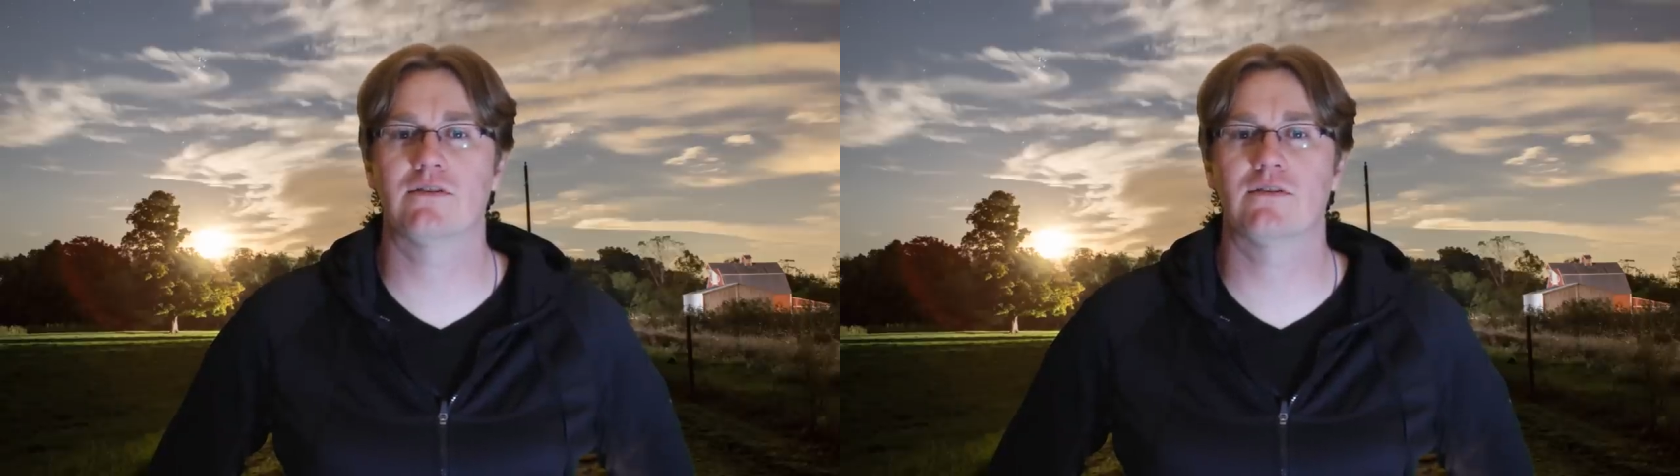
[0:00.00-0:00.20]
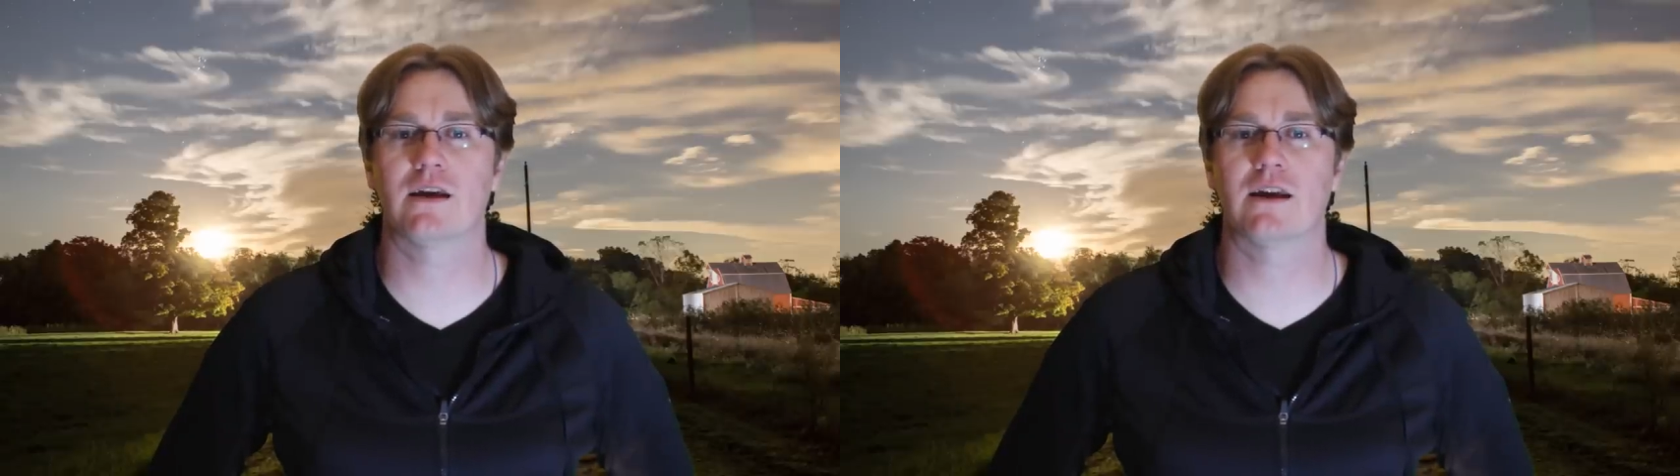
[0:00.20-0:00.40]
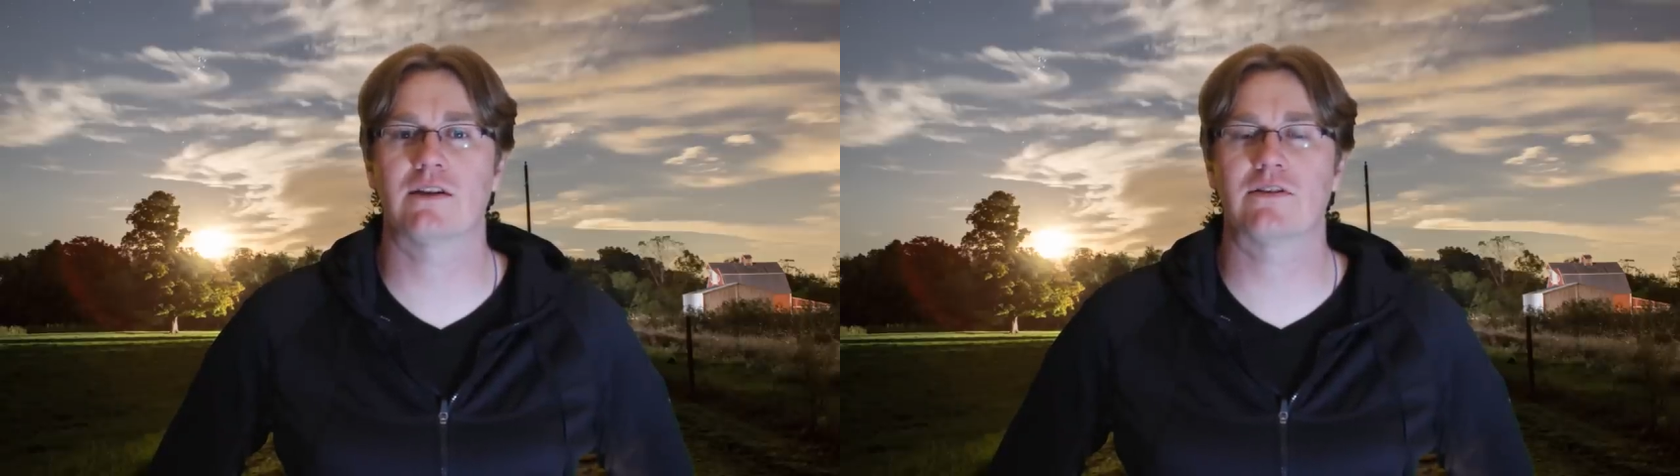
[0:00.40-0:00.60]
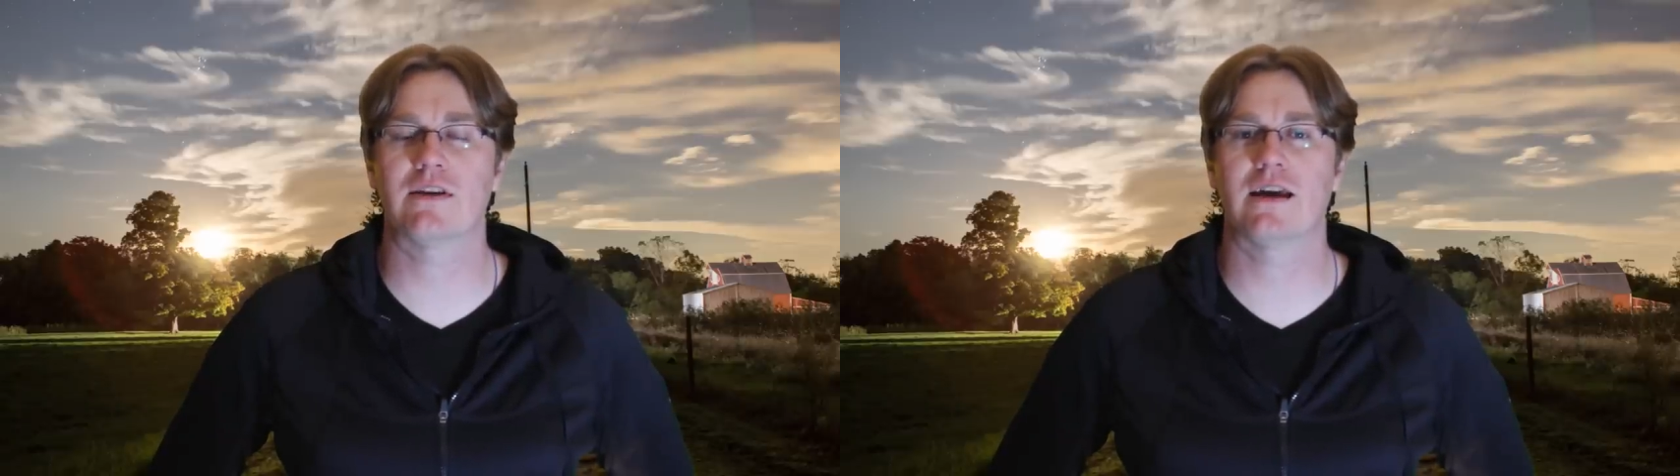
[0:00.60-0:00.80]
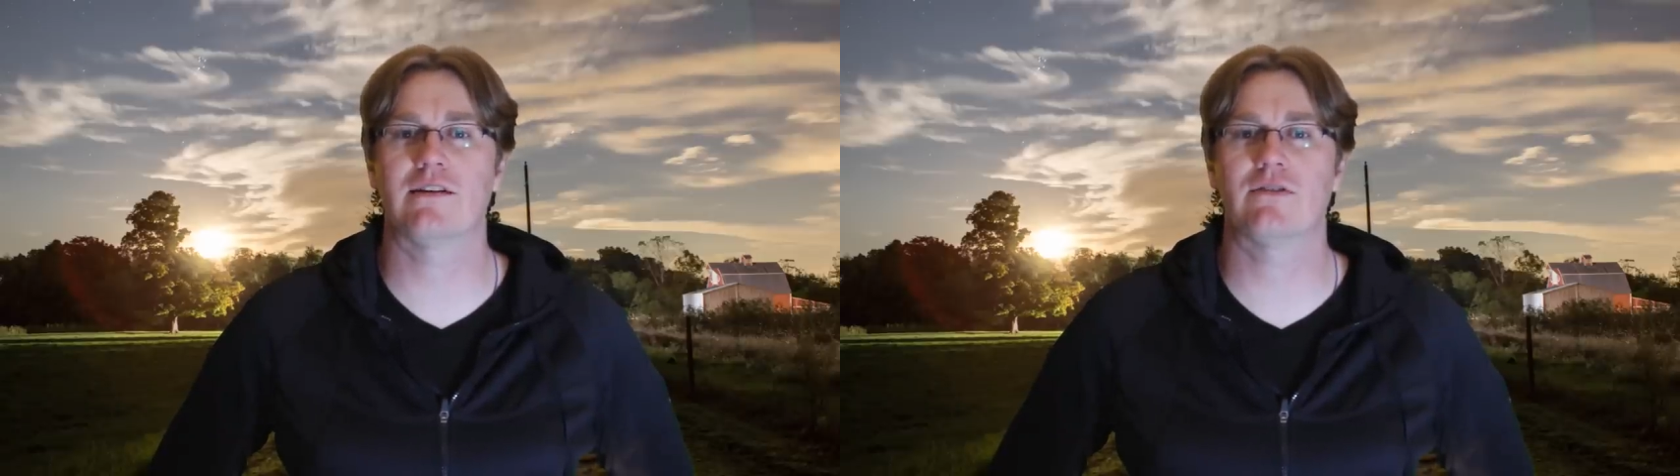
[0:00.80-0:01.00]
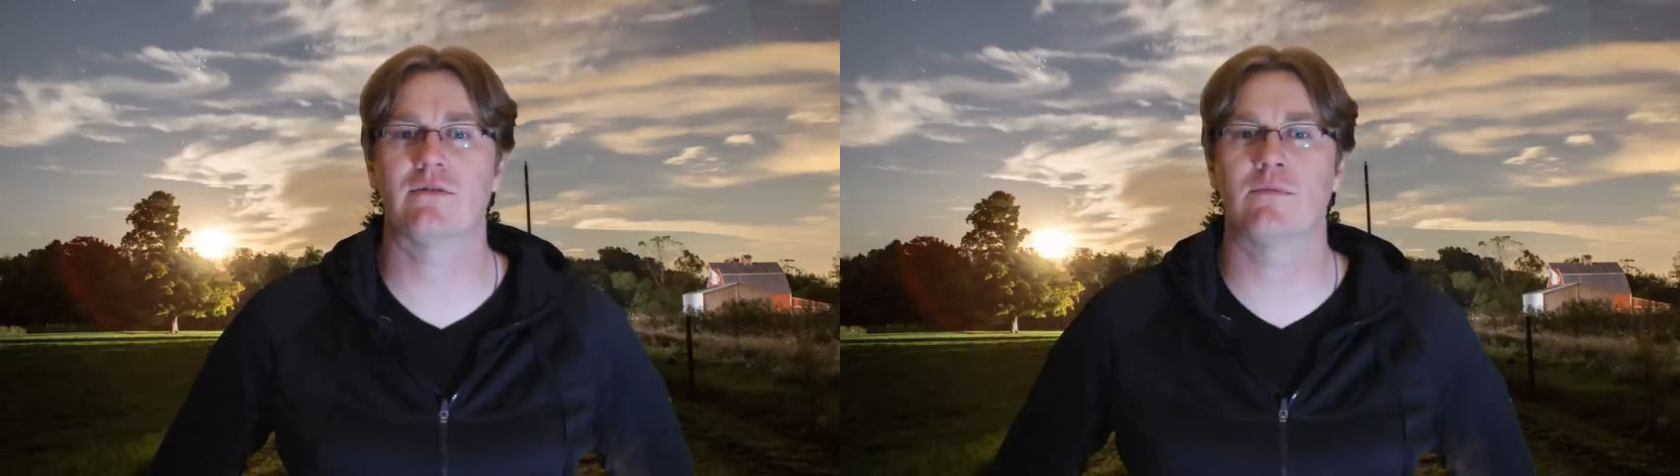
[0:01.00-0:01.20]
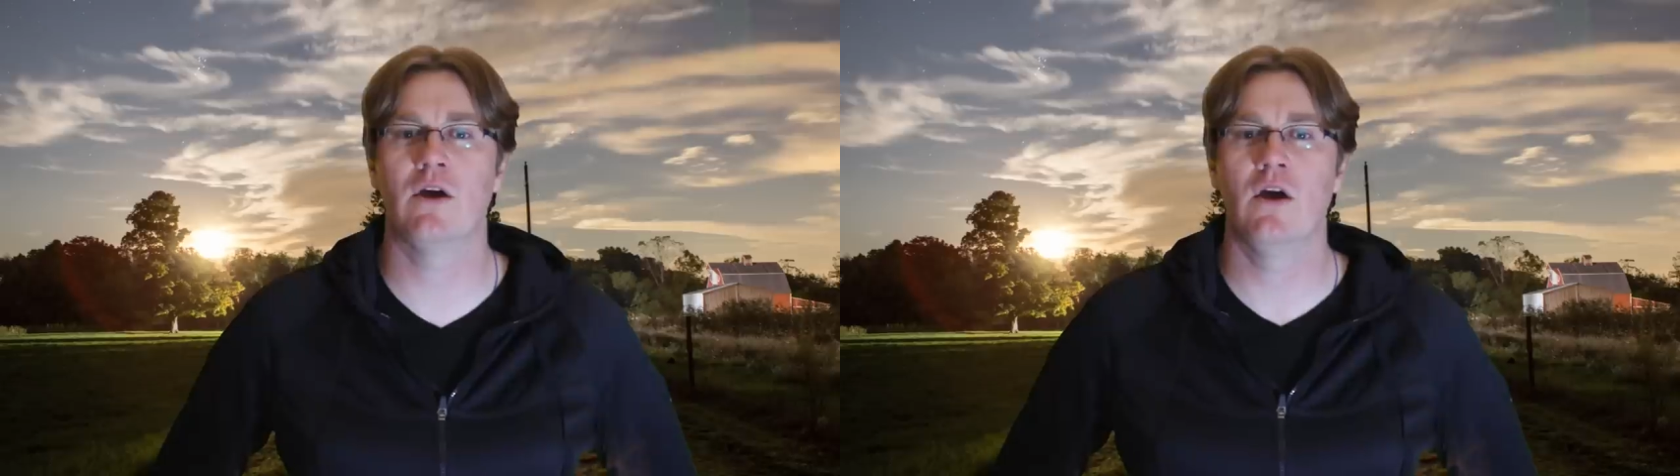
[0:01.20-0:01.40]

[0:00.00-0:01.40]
so I can actually have some